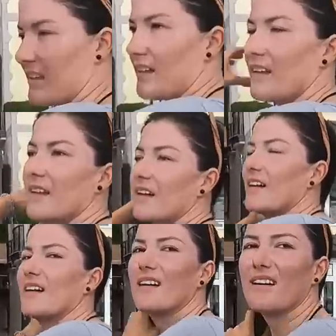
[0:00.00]
So this is
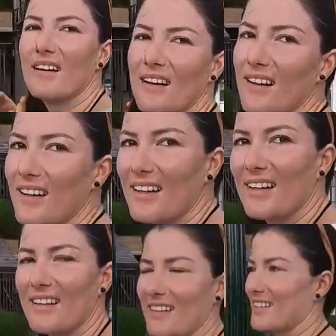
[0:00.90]
like another world
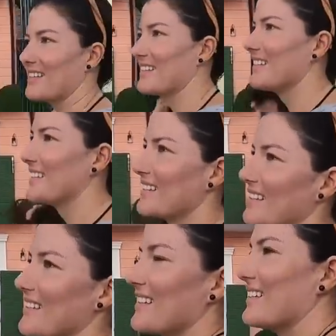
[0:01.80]
in an
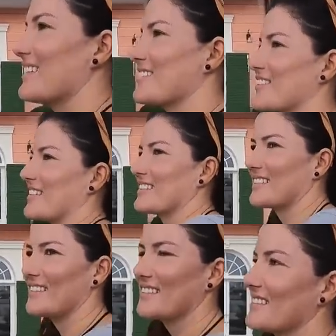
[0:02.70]
island.
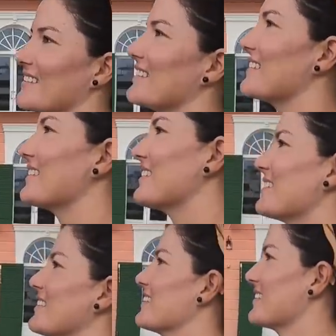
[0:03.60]
So
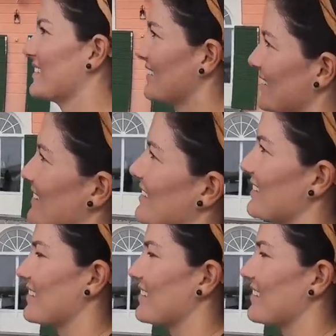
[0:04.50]
you can see the